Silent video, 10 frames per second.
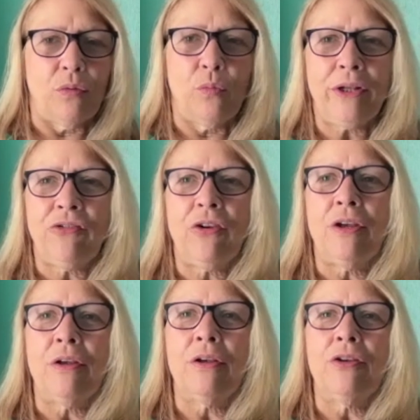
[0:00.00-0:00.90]
which
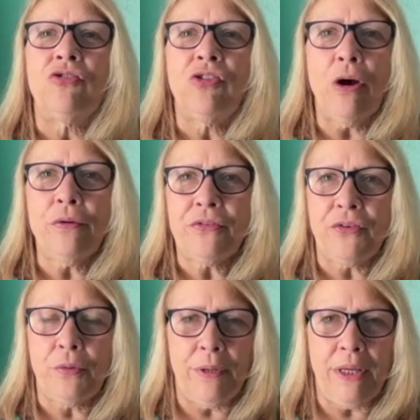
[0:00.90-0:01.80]
shows
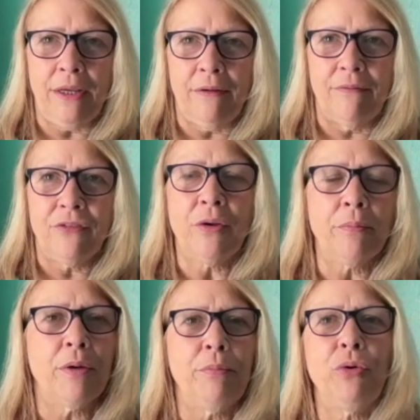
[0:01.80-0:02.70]
to me some
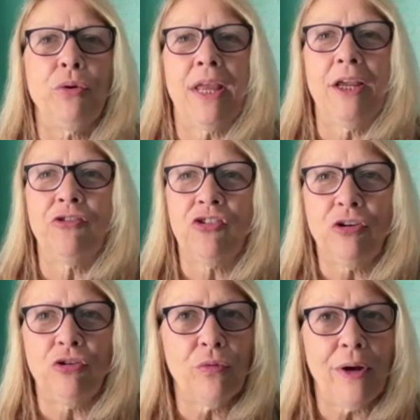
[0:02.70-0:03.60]

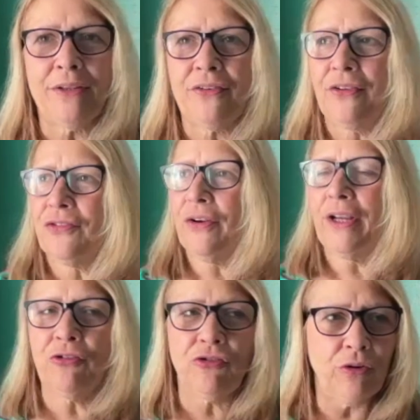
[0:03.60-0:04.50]
communication nuances or
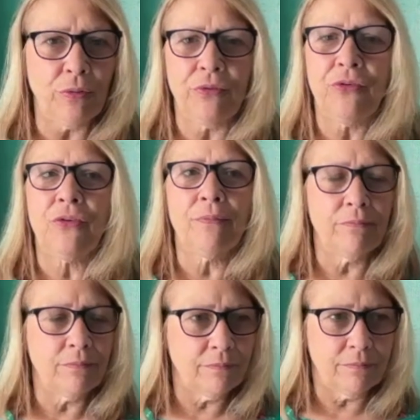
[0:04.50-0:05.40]
issues
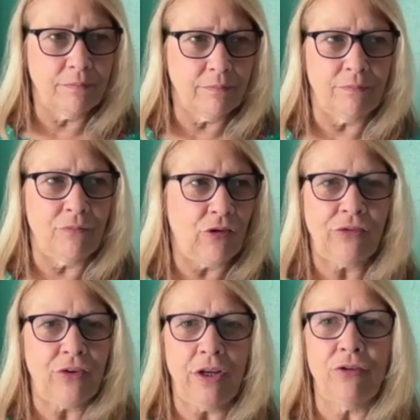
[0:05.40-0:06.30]

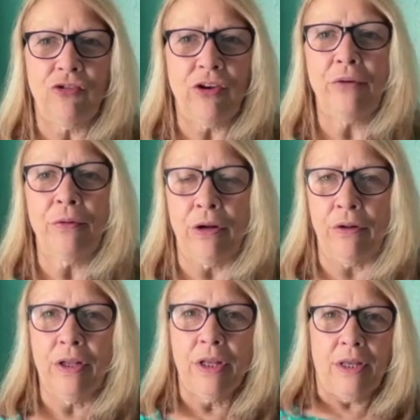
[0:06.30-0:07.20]
just in
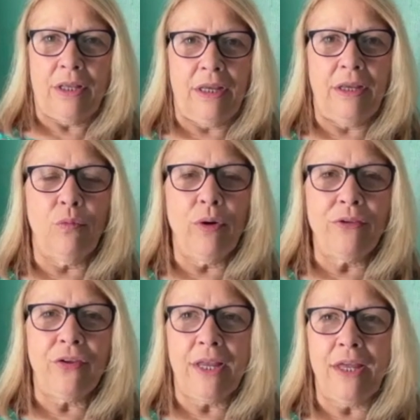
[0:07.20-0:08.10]
general. And
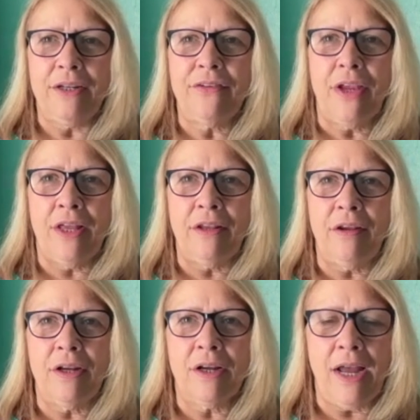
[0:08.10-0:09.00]
once again, it
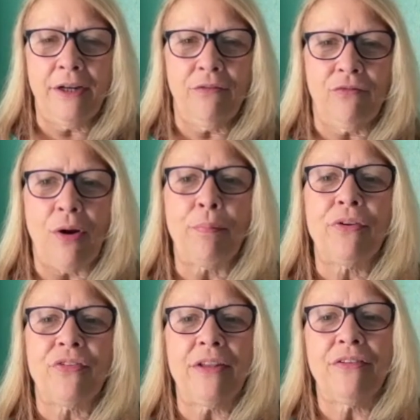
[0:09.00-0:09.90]
kind of
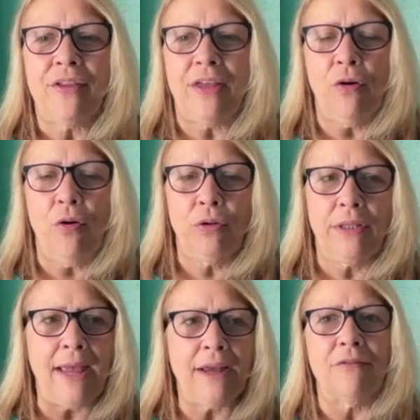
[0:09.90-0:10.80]
represents that whole
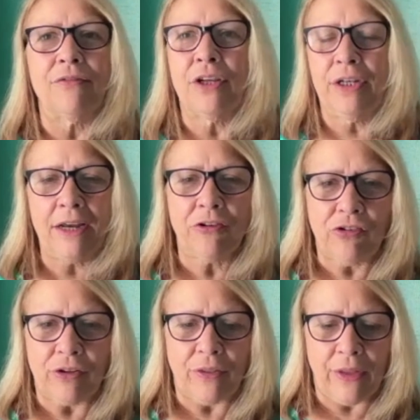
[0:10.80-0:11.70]
lack of
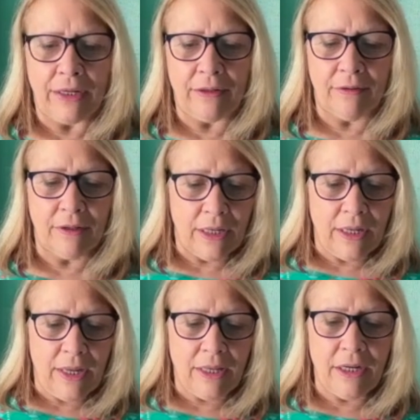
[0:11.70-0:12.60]
connection thing.
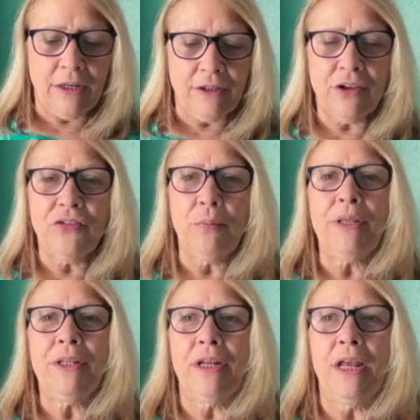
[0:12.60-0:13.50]
And it doesn't
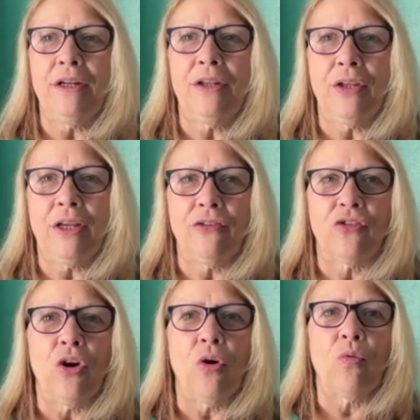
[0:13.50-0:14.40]
mean that
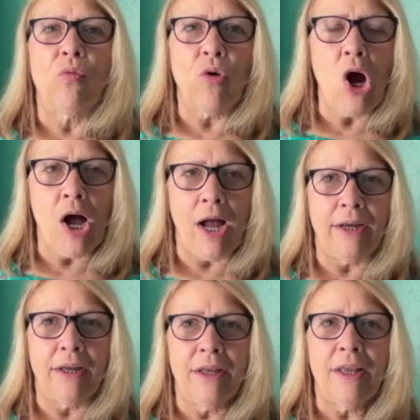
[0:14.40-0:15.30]
anything's wrong.